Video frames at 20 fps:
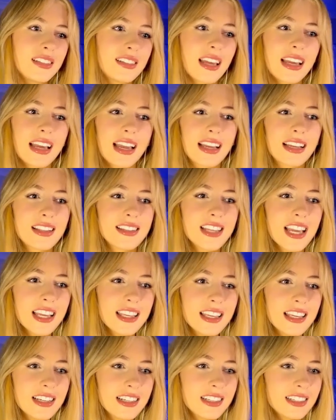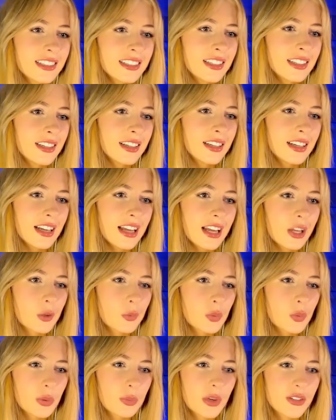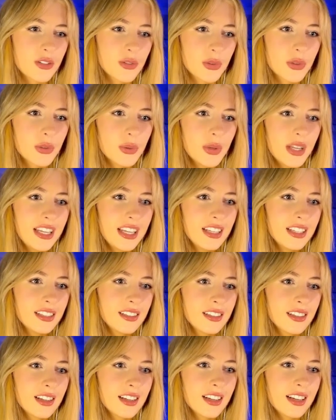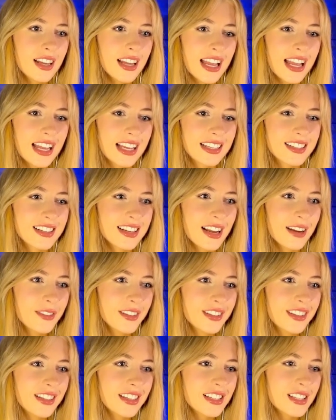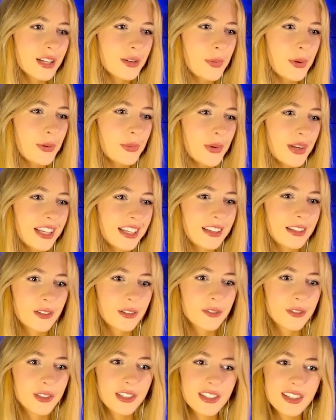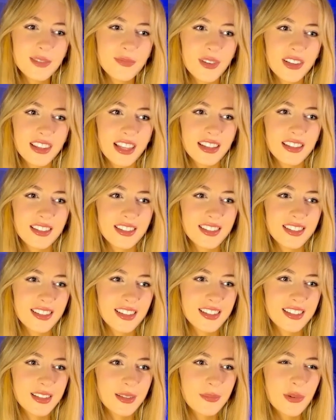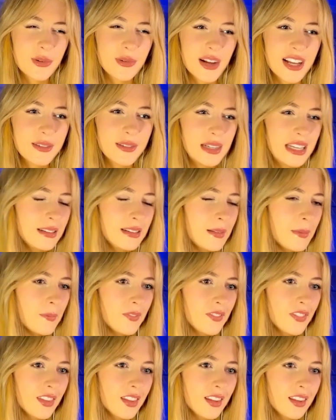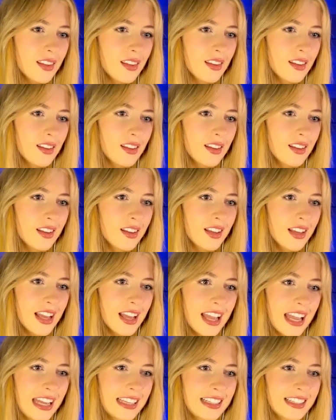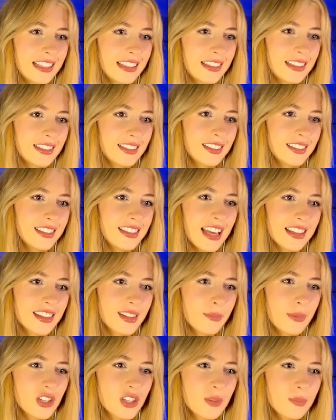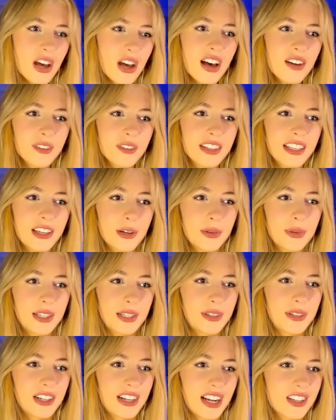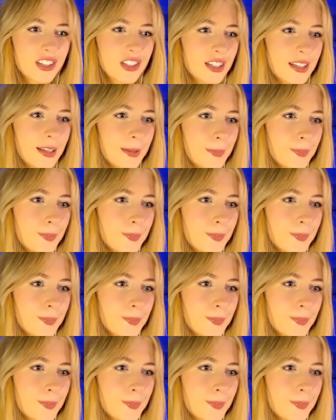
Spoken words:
Like I can take here and promote to a queen, and everything is going to be winning here, of course, but that's a simple way to win. And yeah, the bishop can't really go anywhere, actually.